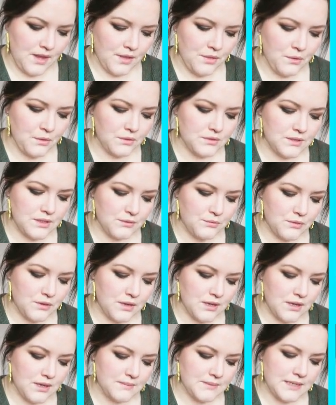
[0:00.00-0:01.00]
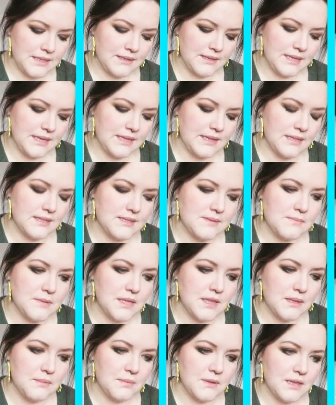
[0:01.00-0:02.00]
I thought stuff would calm down again this
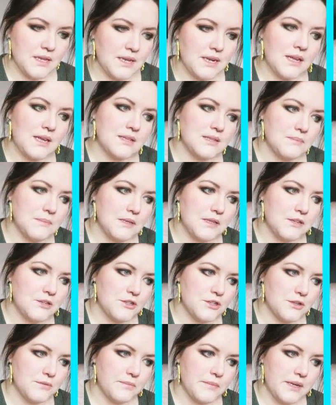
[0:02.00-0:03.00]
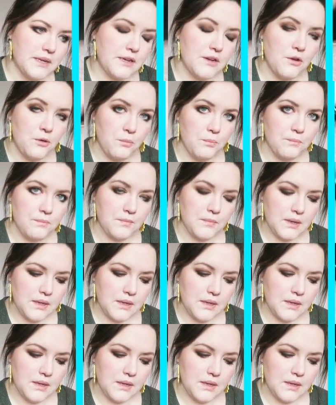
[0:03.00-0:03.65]
month, but then last month showed me, nope.